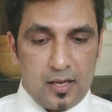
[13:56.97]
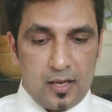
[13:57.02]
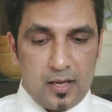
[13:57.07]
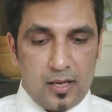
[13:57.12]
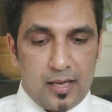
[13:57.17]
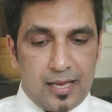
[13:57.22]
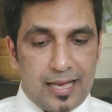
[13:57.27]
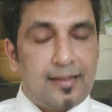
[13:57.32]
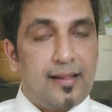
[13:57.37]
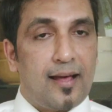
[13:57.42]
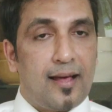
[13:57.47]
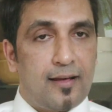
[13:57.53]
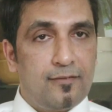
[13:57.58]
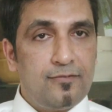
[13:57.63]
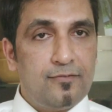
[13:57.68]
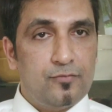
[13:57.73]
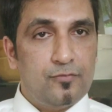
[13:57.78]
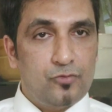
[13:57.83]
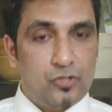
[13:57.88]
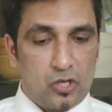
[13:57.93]
hello,
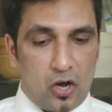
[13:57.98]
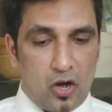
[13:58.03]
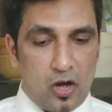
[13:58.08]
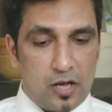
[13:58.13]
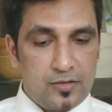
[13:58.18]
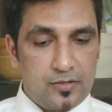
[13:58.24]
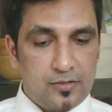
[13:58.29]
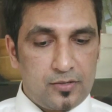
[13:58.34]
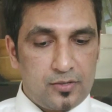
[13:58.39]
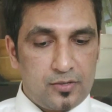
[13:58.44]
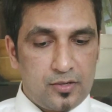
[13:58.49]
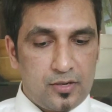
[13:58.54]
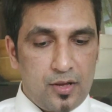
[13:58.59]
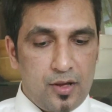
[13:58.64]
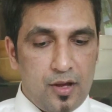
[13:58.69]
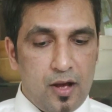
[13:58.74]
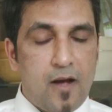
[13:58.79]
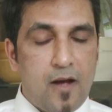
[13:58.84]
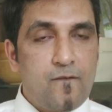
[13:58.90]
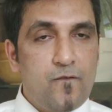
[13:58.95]
John,
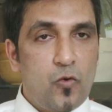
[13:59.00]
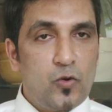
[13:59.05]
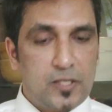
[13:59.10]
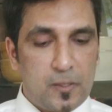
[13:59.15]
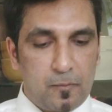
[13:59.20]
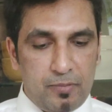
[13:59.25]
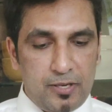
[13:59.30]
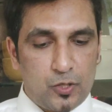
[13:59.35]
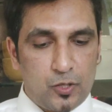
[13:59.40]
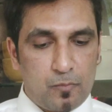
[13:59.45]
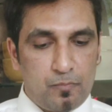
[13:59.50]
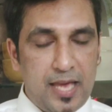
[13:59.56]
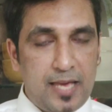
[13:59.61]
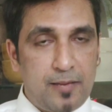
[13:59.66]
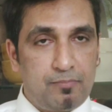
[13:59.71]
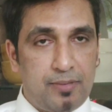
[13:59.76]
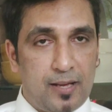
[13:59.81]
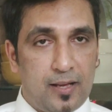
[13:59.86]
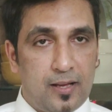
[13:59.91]
I want a piece of paper.